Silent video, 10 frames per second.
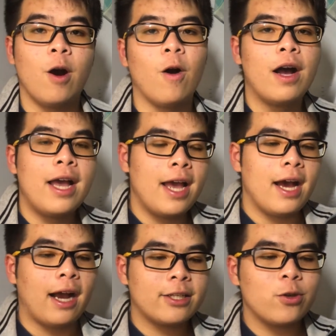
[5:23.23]
Oh,
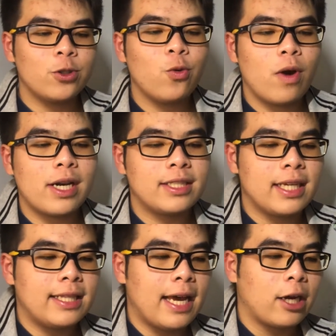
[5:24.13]
I just also want to
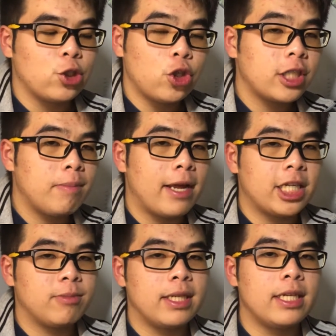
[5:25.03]
say that construction
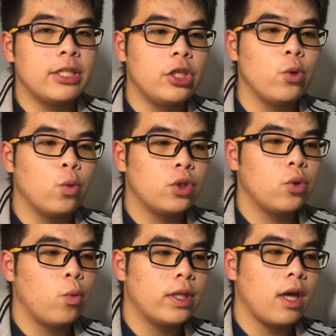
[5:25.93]
management
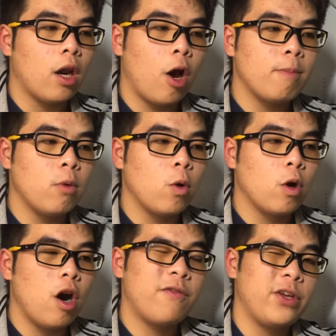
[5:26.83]
deals with a lot
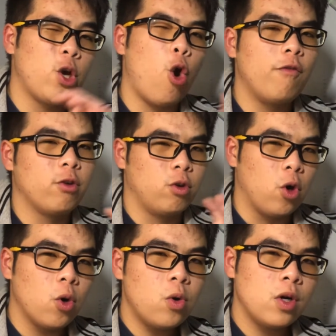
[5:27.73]
more of the
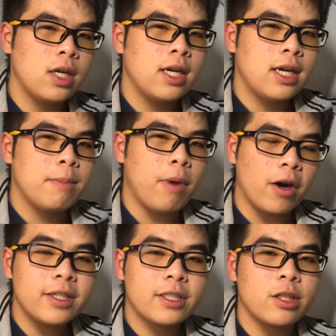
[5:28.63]
overall
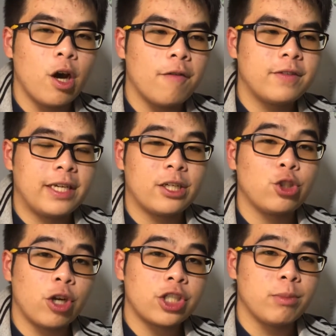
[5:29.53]
parts of the
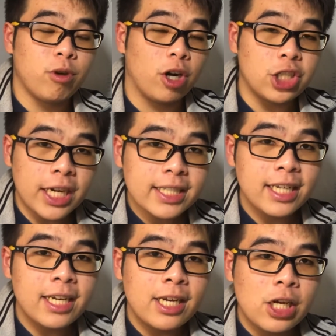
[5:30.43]
construction
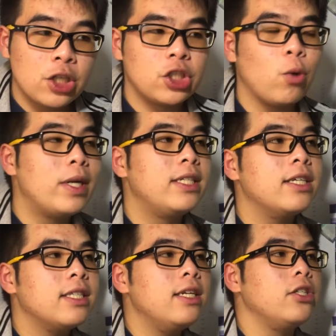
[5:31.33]
project. So it
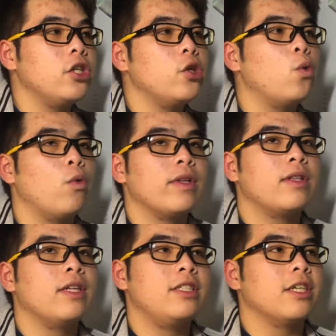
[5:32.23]
doesn't deal with
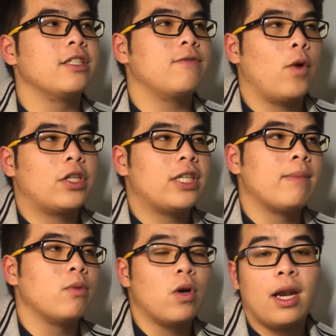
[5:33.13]
just, for
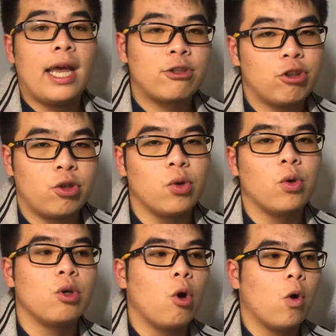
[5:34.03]
example,
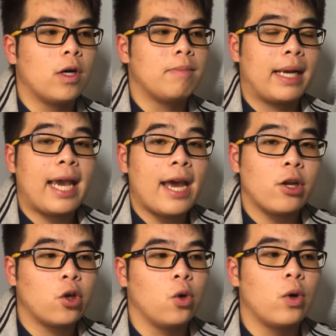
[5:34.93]
electrical or
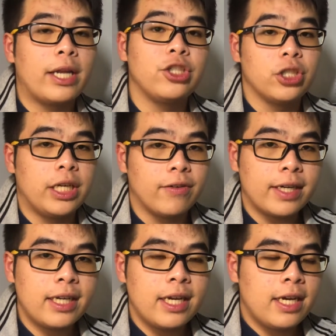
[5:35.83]
mechanical
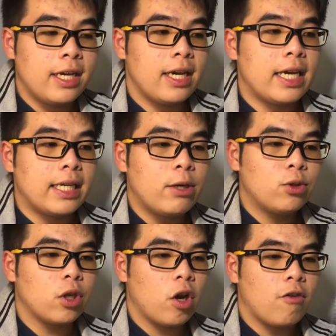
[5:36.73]
engineering. It
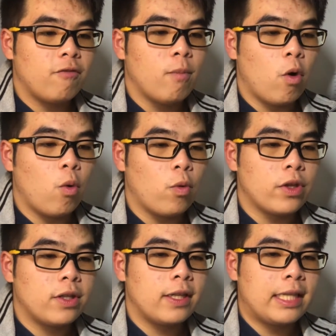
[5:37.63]
deals a lot more
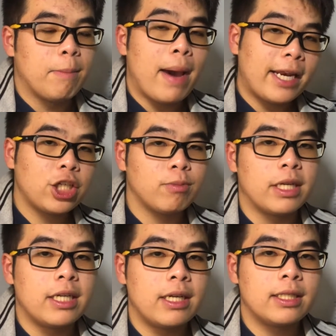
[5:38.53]
with the
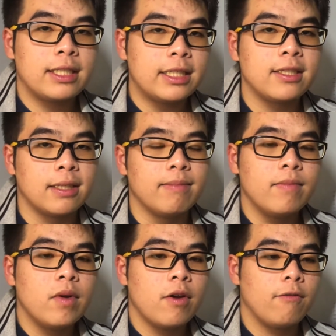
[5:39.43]
management
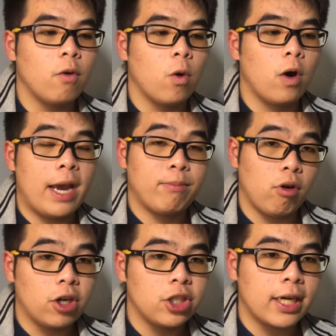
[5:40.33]
system for a
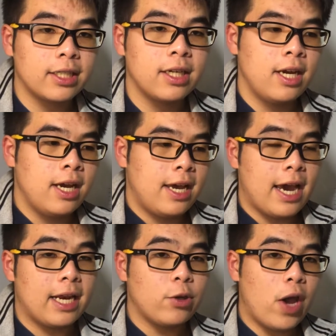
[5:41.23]
project,
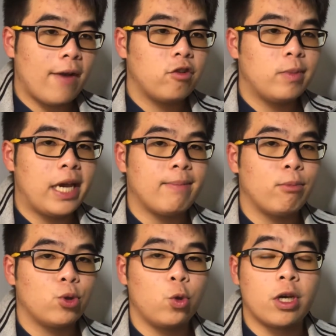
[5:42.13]
and you have to be
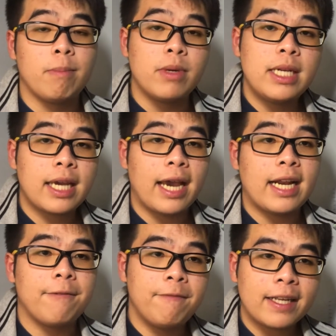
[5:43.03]
able to
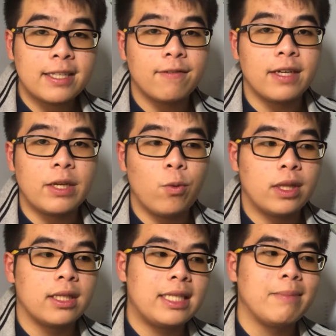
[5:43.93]
communicate effectively
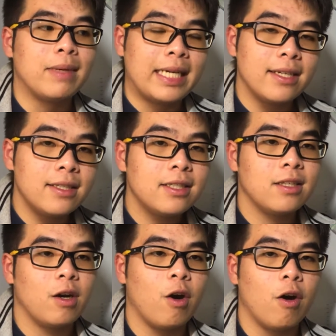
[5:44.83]
with the team
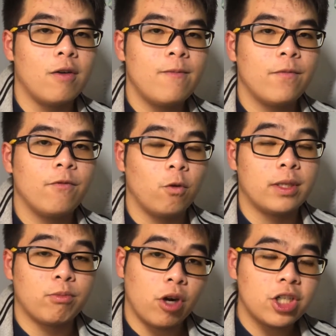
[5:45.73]
leaders for
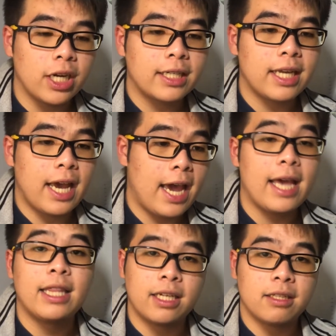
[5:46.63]
the project
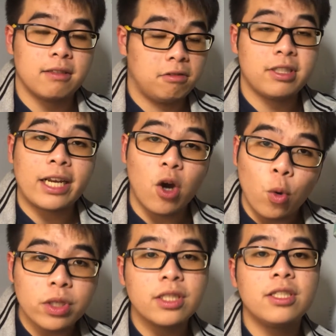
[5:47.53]
and the
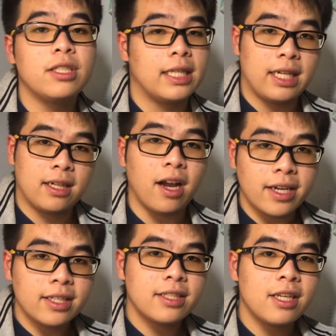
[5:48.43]
stakeholders and the
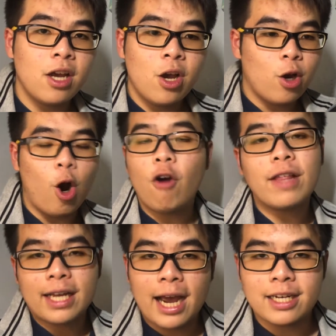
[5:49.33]
clients, all
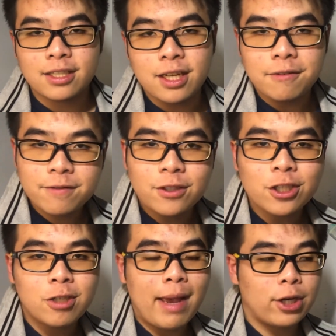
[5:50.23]
that kind of stuff,
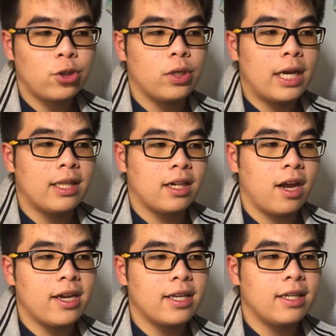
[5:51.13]
just to make sure that the
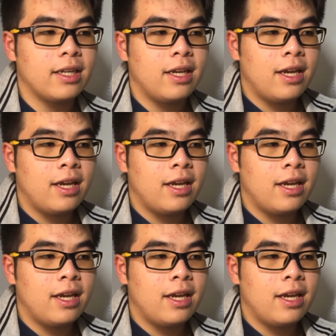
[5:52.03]
client